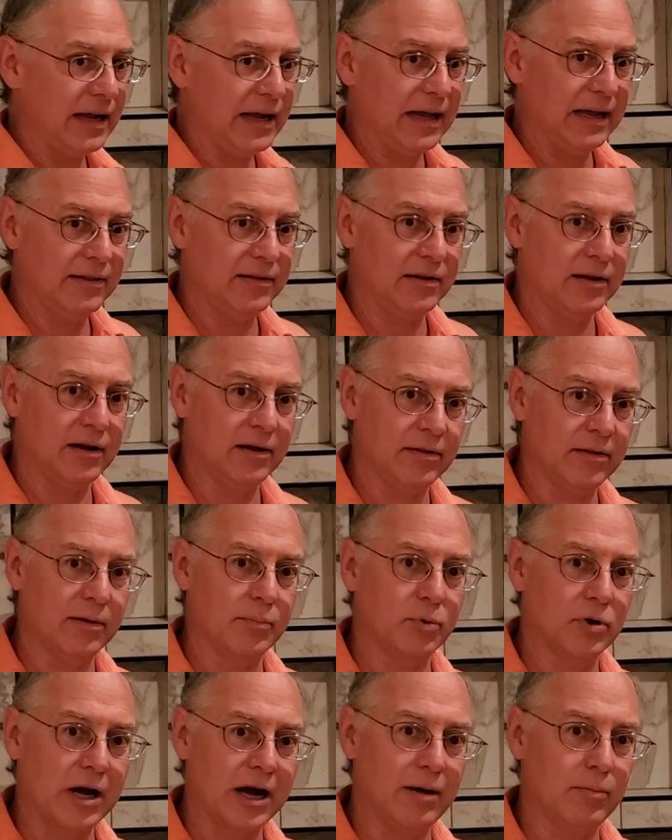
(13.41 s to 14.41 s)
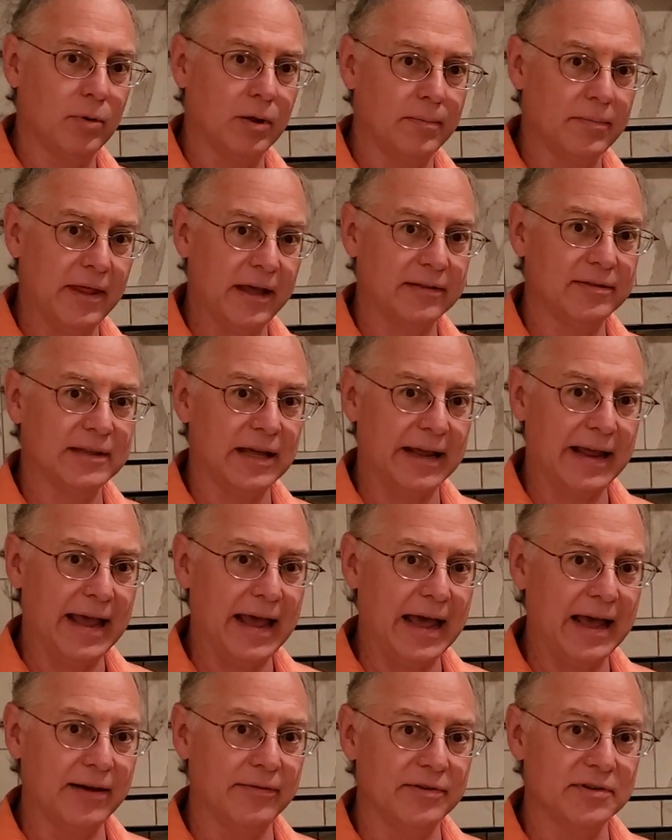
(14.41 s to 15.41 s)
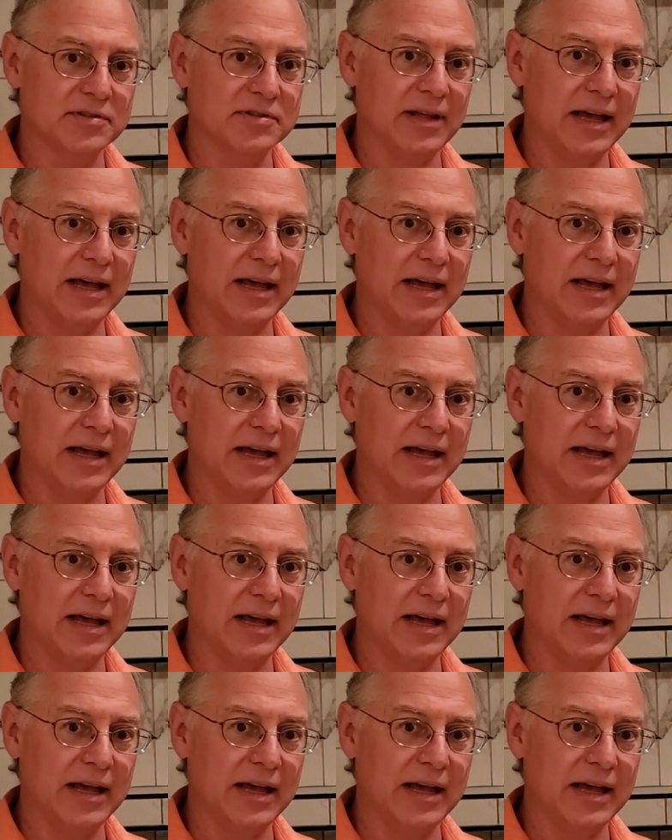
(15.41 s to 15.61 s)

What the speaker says: and the problem that they have is